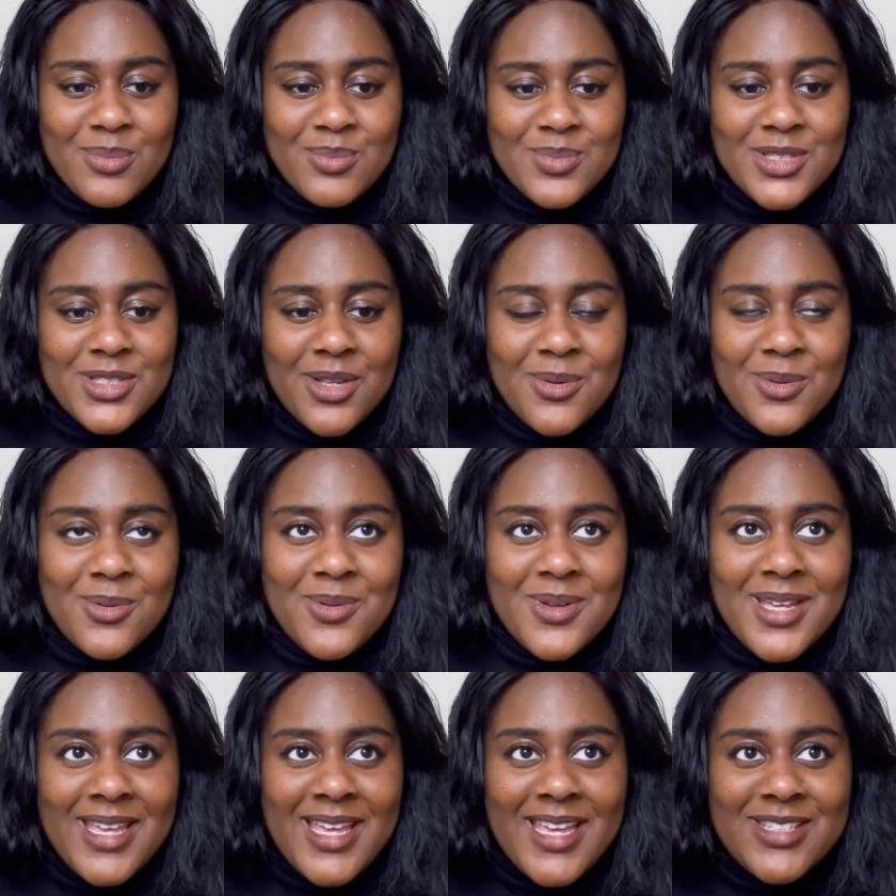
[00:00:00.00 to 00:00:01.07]
So
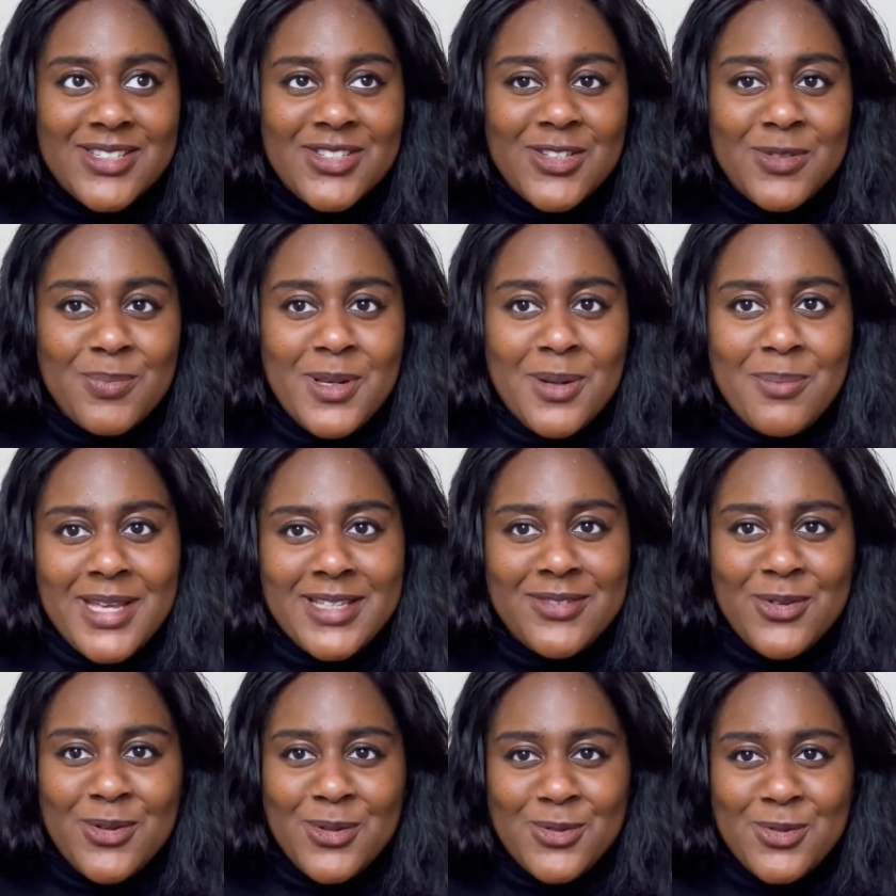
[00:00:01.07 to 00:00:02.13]
it's just been a
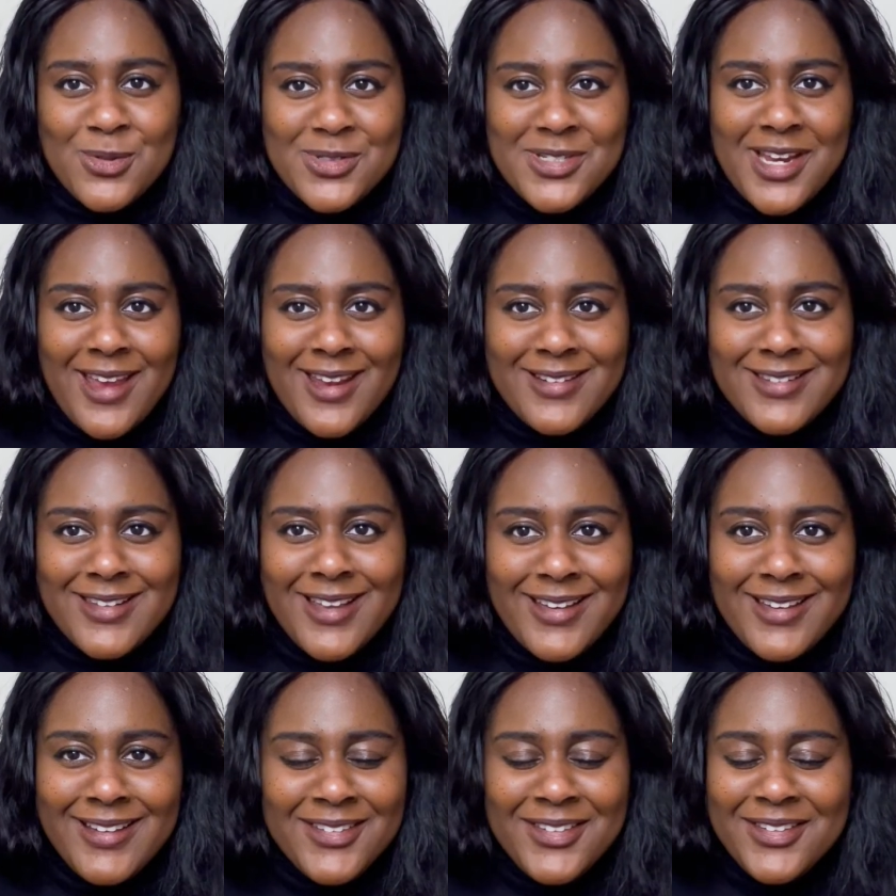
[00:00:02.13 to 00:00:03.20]
massive cultural change.
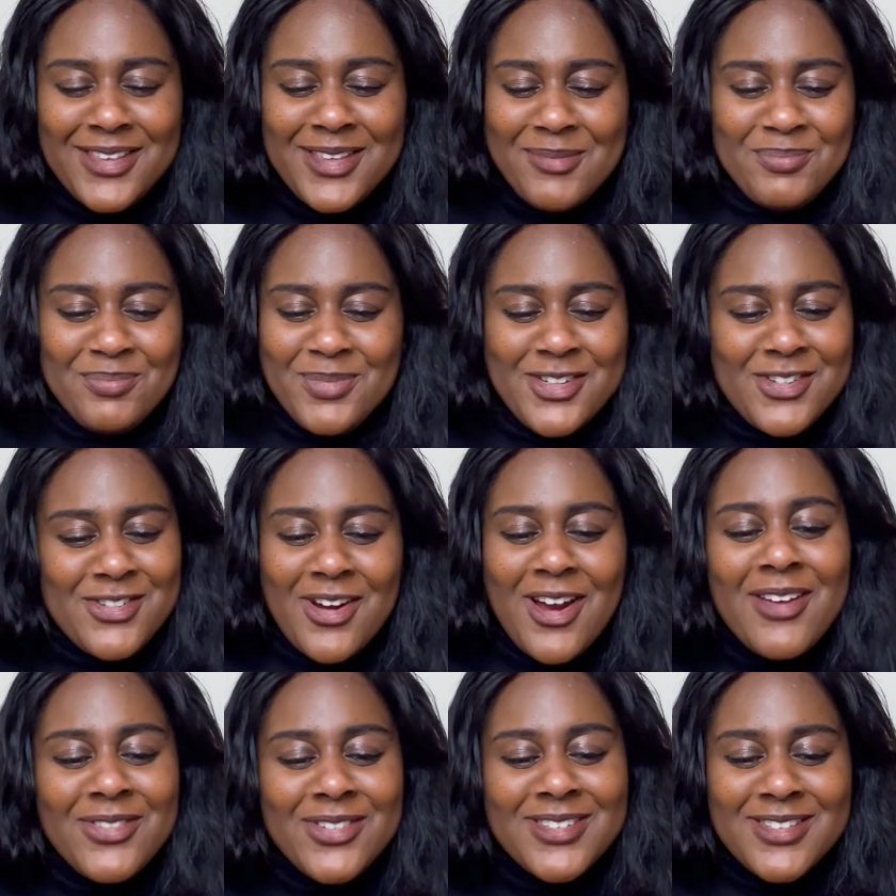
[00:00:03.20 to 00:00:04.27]
Like the bus
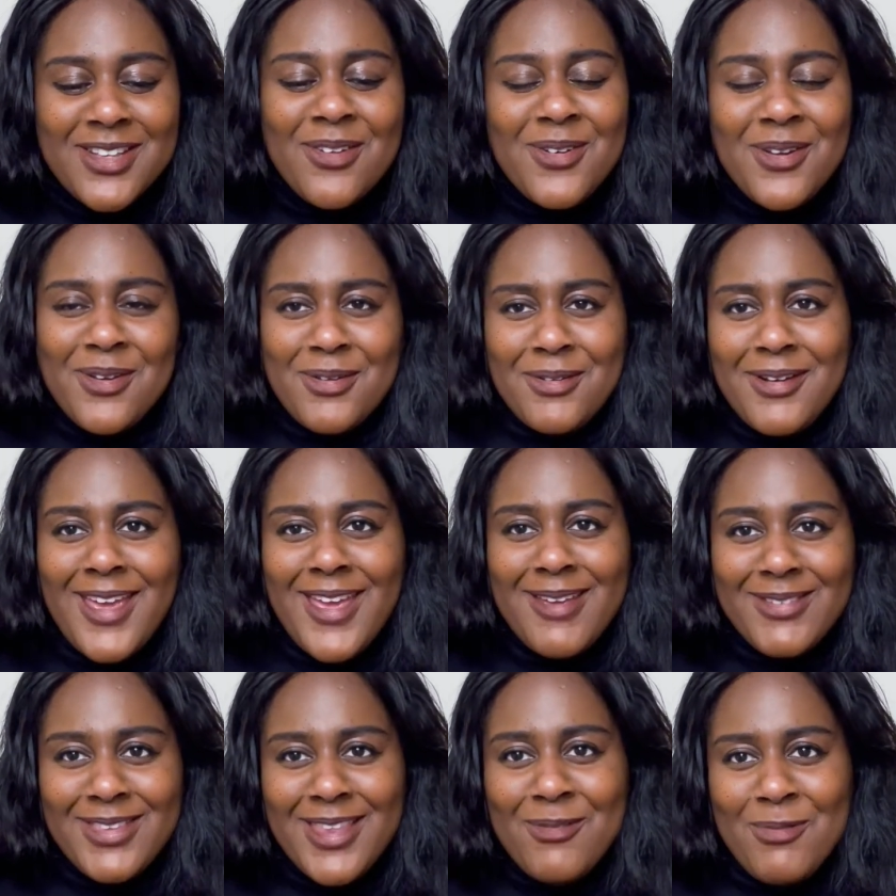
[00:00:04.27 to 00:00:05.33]
drivers don't know your
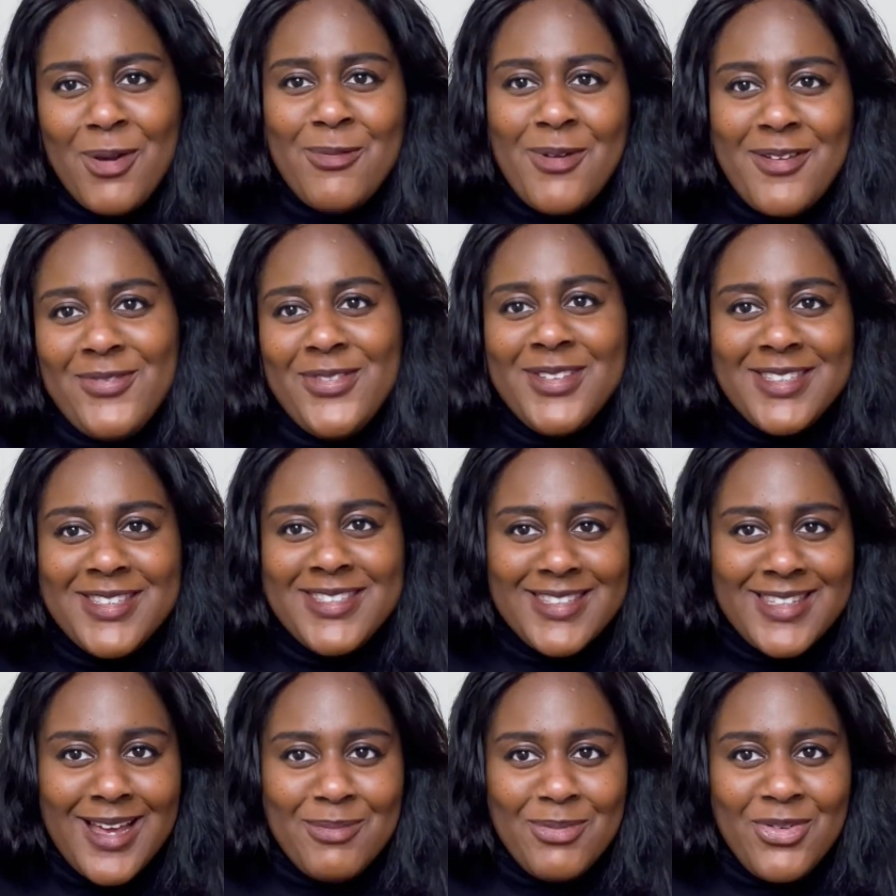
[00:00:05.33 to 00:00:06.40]
name and they won't wait for you to sit
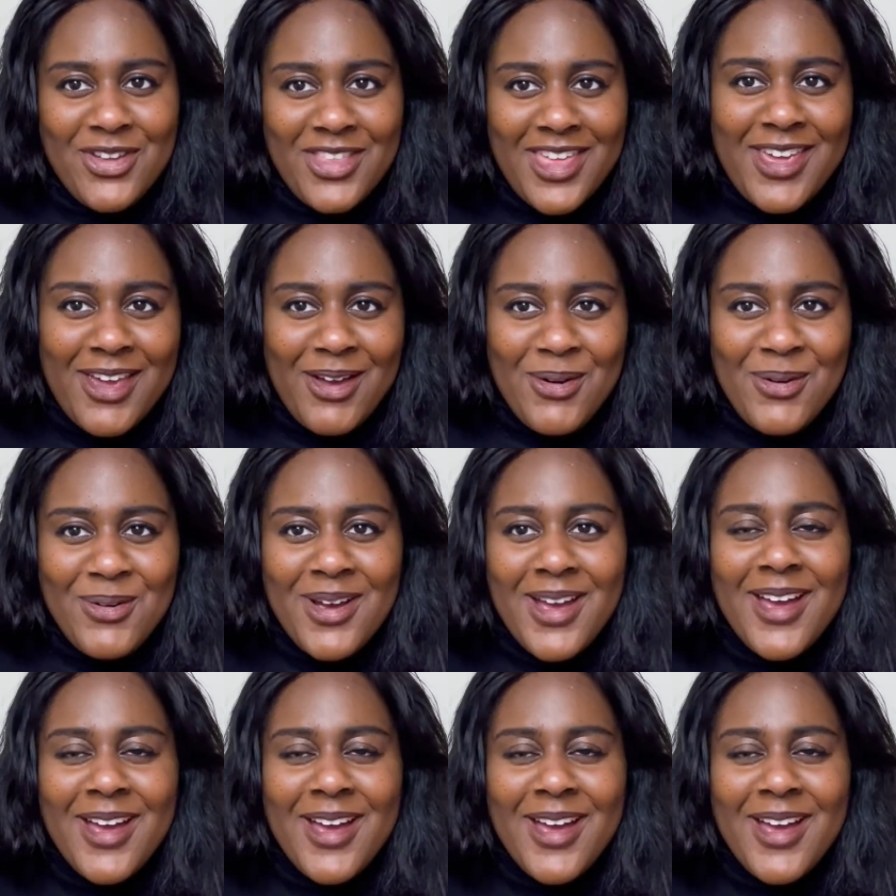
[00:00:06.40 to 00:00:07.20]
down before they go.